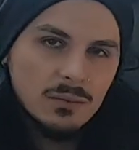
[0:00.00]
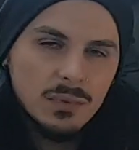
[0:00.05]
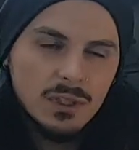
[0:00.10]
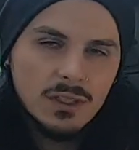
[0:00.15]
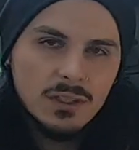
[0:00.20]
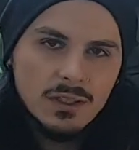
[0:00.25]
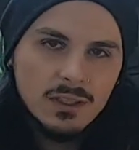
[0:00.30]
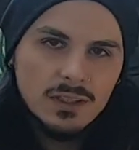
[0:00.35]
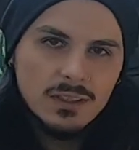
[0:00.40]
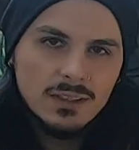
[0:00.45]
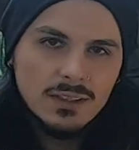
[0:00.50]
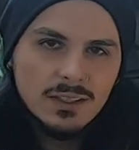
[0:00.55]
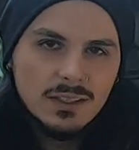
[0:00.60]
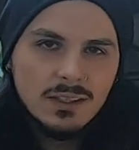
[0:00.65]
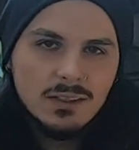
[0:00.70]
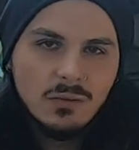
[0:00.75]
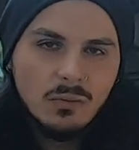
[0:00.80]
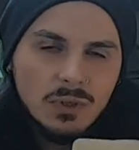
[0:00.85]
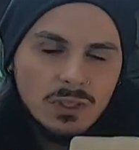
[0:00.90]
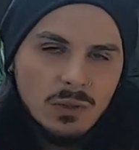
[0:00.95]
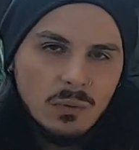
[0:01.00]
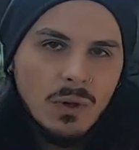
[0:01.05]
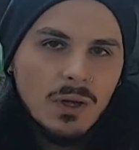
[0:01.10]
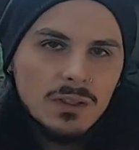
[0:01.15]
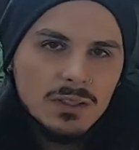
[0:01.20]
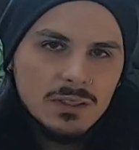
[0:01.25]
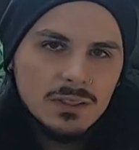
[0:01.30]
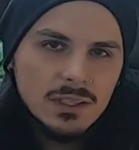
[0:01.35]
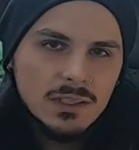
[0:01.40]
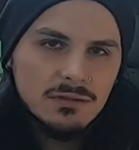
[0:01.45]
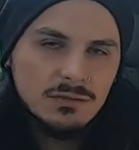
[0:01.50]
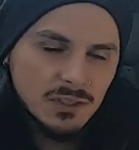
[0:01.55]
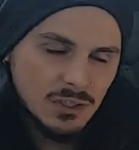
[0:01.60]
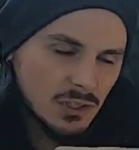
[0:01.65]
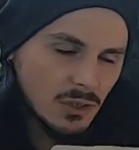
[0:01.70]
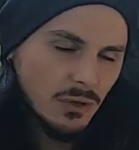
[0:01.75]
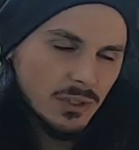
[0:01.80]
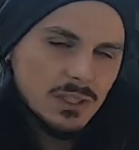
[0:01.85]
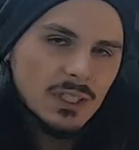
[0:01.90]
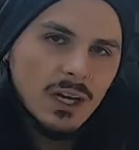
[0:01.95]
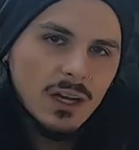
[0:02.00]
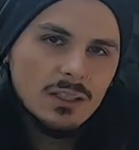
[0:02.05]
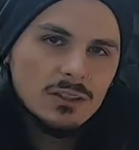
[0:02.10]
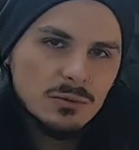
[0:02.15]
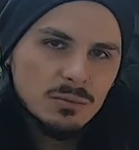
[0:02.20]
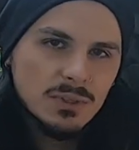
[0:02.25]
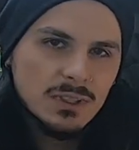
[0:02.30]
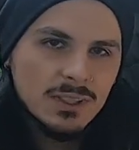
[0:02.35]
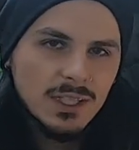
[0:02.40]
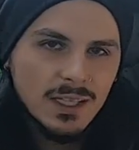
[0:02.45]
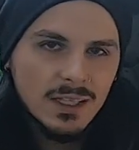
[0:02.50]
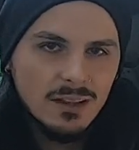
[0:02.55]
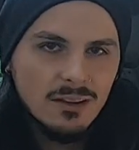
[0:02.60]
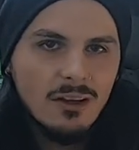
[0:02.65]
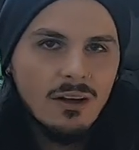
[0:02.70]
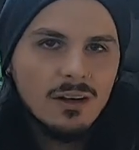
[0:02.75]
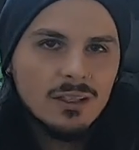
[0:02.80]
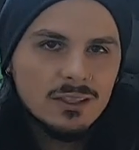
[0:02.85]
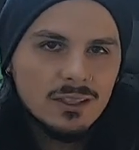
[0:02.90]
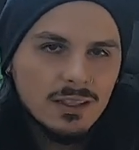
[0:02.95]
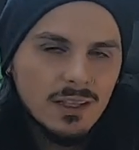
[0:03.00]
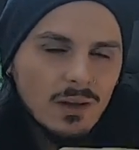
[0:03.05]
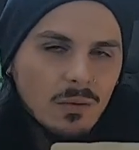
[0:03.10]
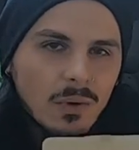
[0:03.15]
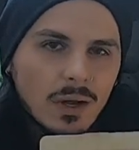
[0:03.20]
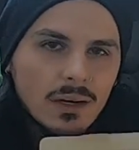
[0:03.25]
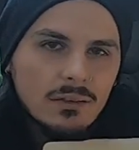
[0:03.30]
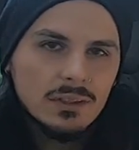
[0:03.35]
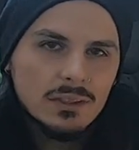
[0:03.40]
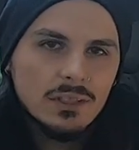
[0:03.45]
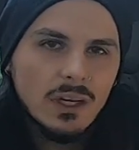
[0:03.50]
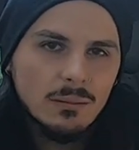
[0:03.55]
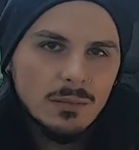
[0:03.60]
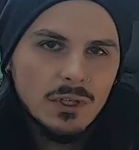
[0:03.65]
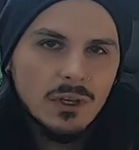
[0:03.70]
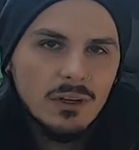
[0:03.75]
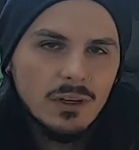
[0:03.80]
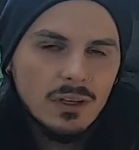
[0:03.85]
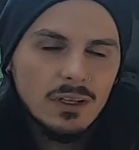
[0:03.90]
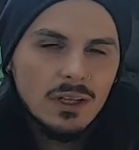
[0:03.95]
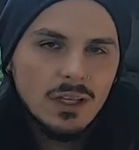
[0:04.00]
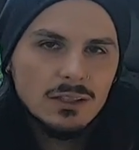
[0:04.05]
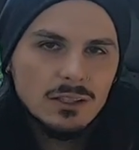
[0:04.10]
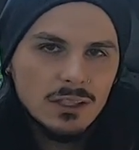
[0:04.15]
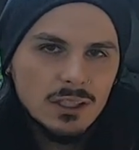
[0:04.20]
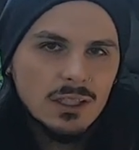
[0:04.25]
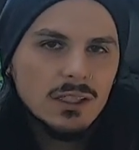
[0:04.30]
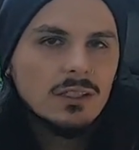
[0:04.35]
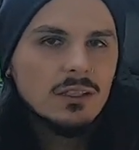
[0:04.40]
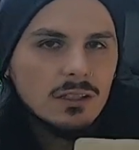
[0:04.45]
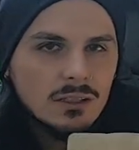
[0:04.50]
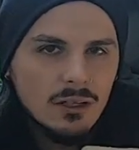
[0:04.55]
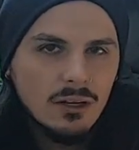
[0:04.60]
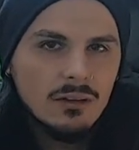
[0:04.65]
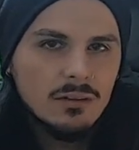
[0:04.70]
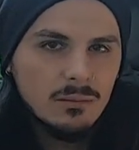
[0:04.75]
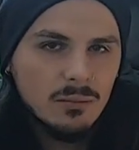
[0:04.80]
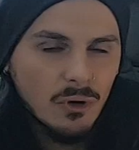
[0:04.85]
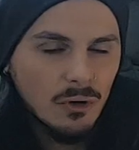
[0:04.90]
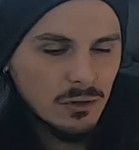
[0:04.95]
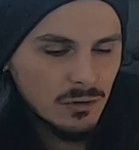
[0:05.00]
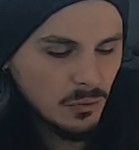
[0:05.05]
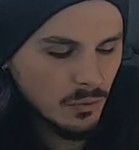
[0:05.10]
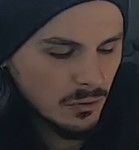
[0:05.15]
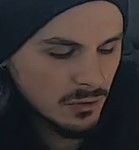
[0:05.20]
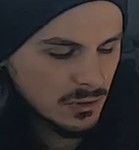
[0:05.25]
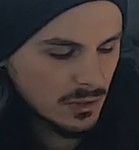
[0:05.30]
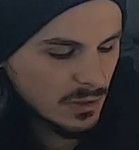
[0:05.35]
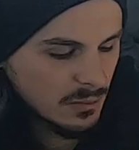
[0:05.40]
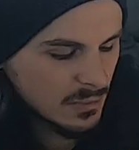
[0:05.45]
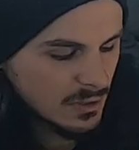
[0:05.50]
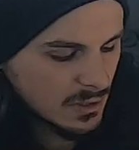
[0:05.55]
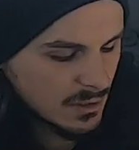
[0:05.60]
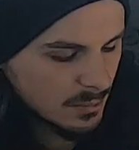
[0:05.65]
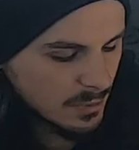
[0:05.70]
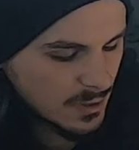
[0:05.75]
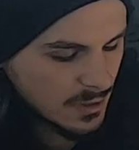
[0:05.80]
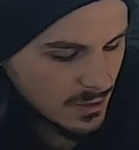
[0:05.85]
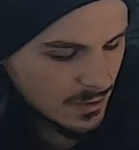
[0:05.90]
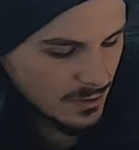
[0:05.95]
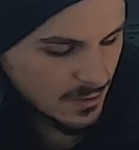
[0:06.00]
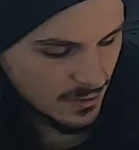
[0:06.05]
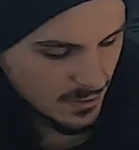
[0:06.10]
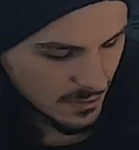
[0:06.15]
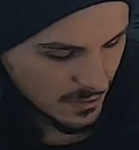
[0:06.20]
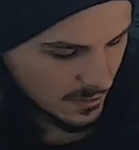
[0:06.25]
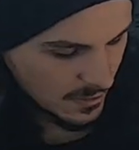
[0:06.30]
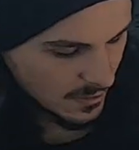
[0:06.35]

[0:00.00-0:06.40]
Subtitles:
it because when you weld the diff you know it's 100% locked, so that way every time you go to clutch kick you know that both wheels are going to be spinning.